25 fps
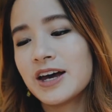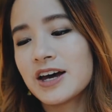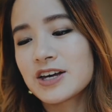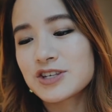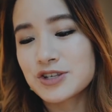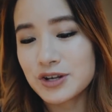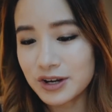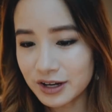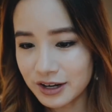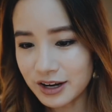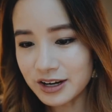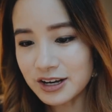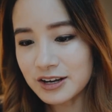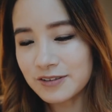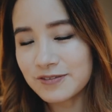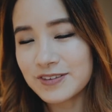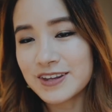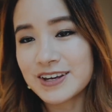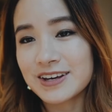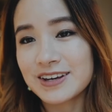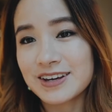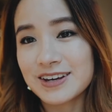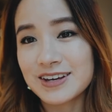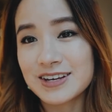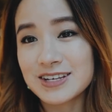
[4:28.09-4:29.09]
So the lucky
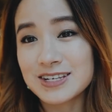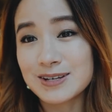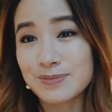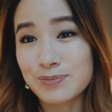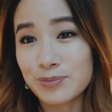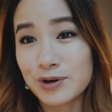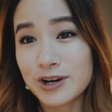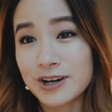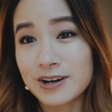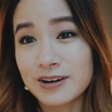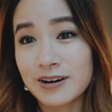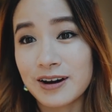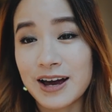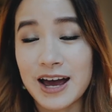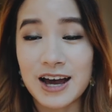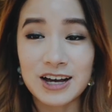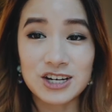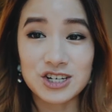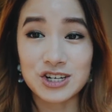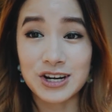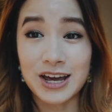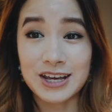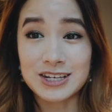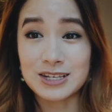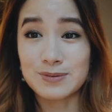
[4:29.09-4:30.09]
thing is the breeder
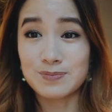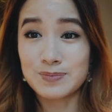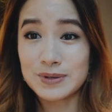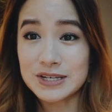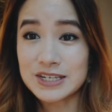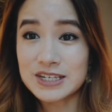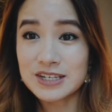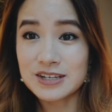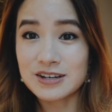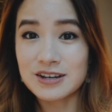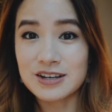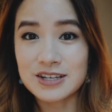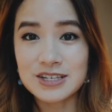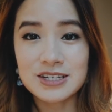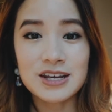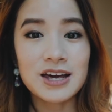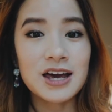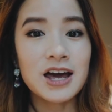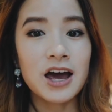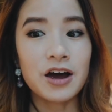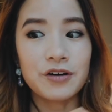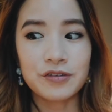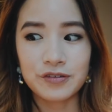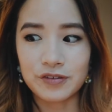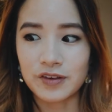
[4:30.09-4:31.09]
actually has a business
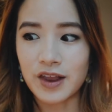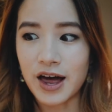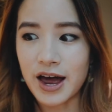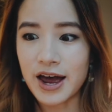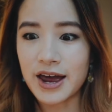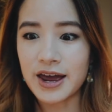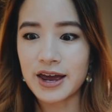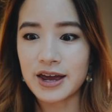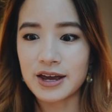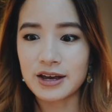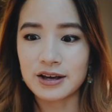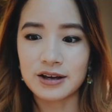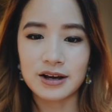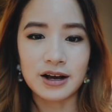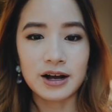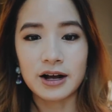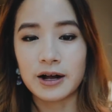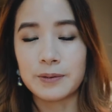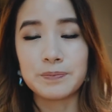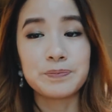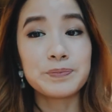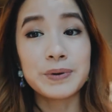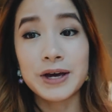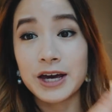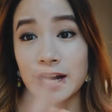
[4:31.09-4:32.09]
flying
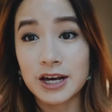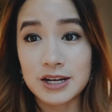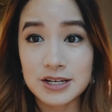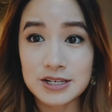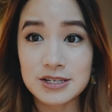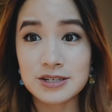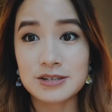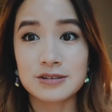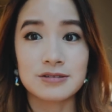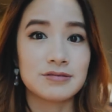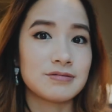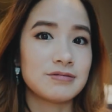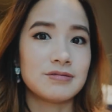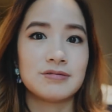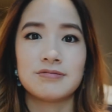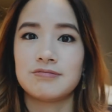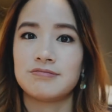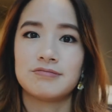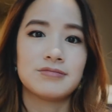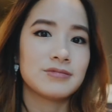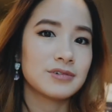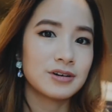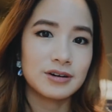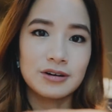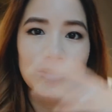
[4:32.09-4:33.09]
pets
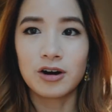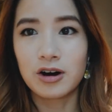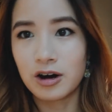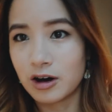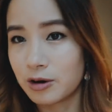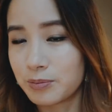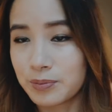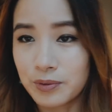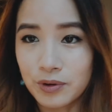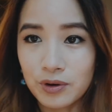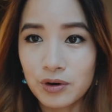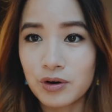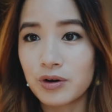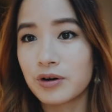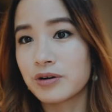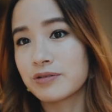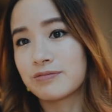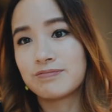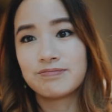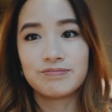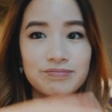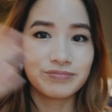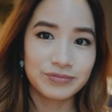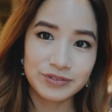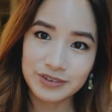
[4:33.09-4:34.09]

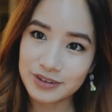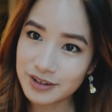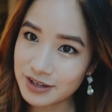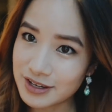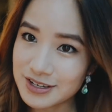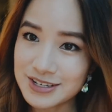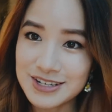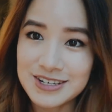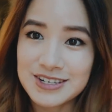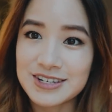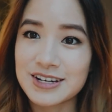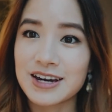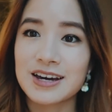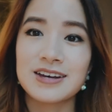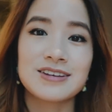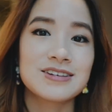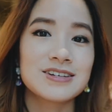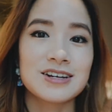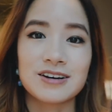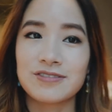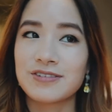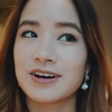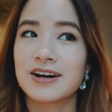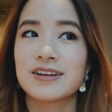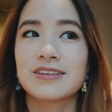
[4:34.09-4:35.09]
abroad, interstate,
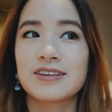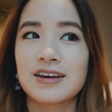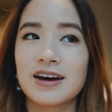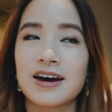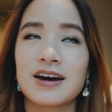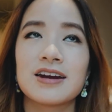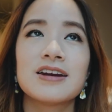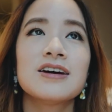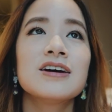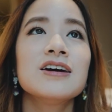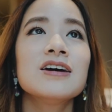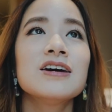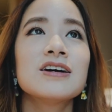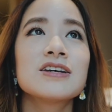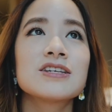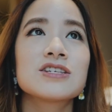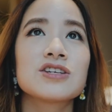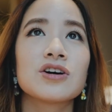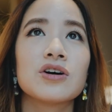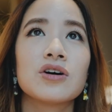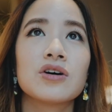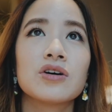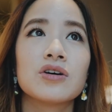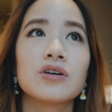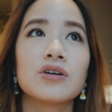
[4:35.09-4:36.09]
stuff like that.
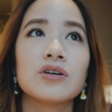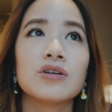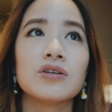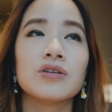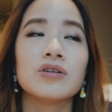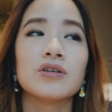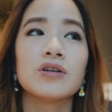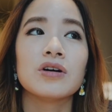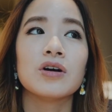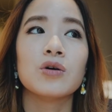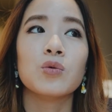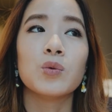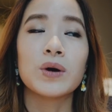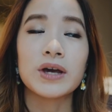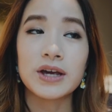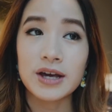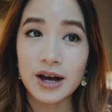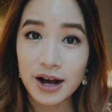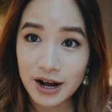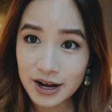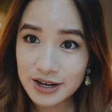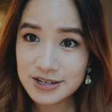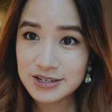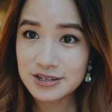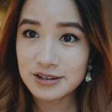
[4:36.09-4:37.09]
So we
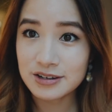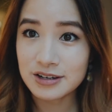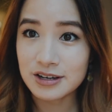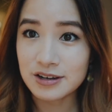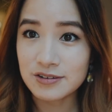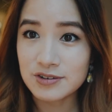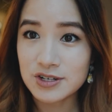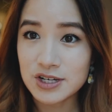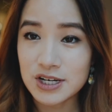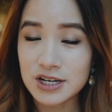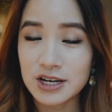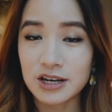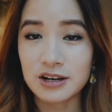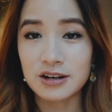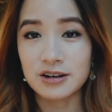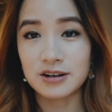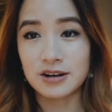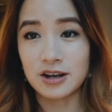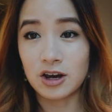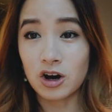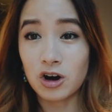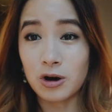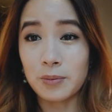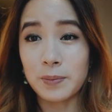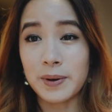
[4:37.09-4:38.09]
asked her if she can
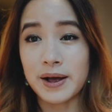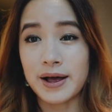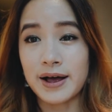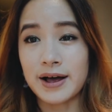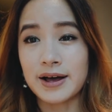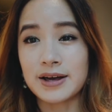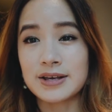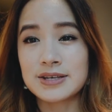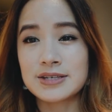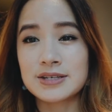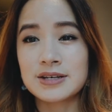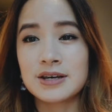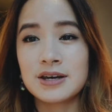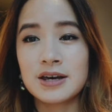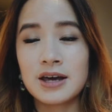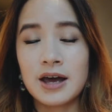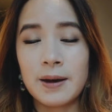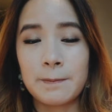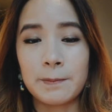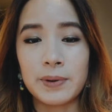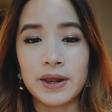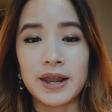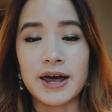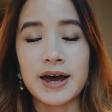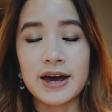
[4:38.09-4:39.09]
help us
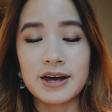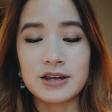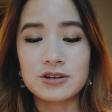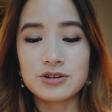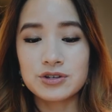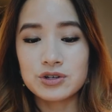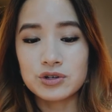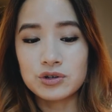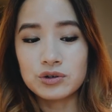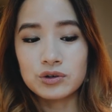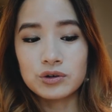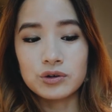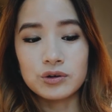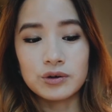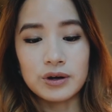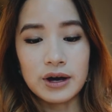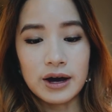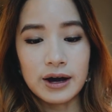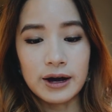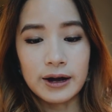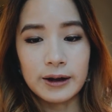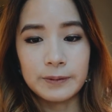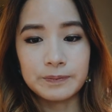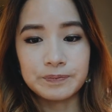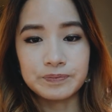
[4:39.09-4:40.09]
plan
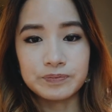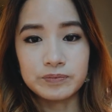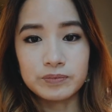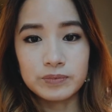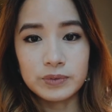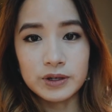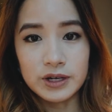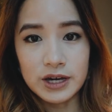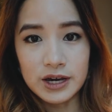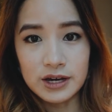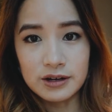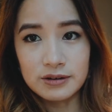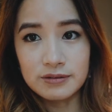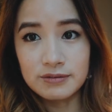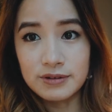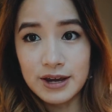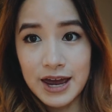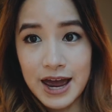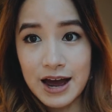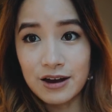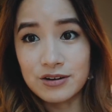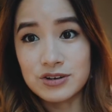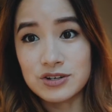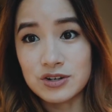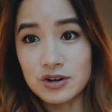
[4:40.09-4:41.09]
to get
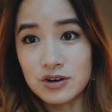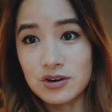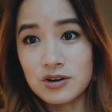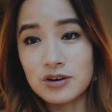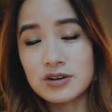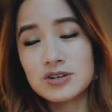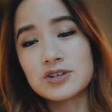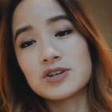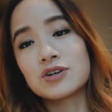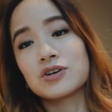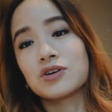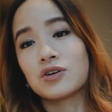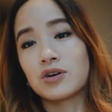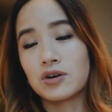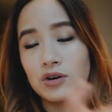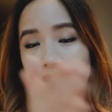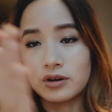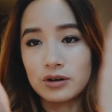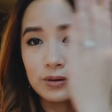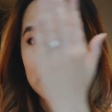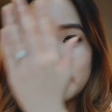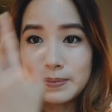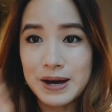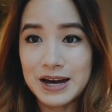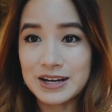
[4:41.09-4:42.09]
our dog to
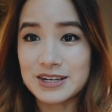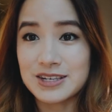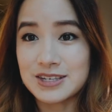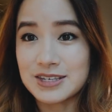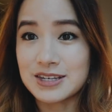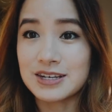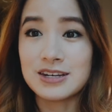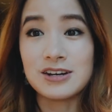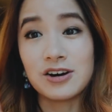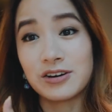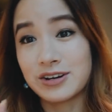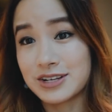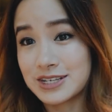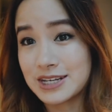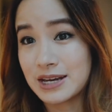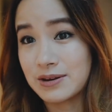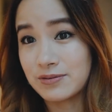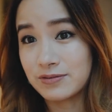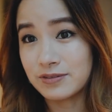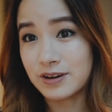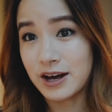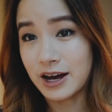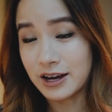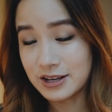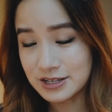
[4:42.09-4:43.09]
go back to Sydney on the same
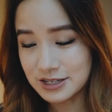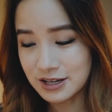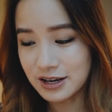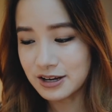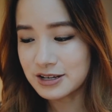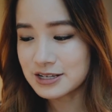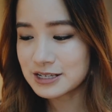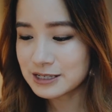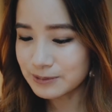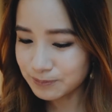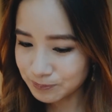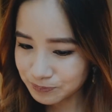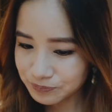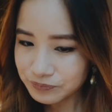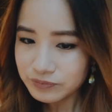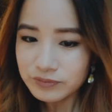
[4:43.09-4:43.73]
flight as us.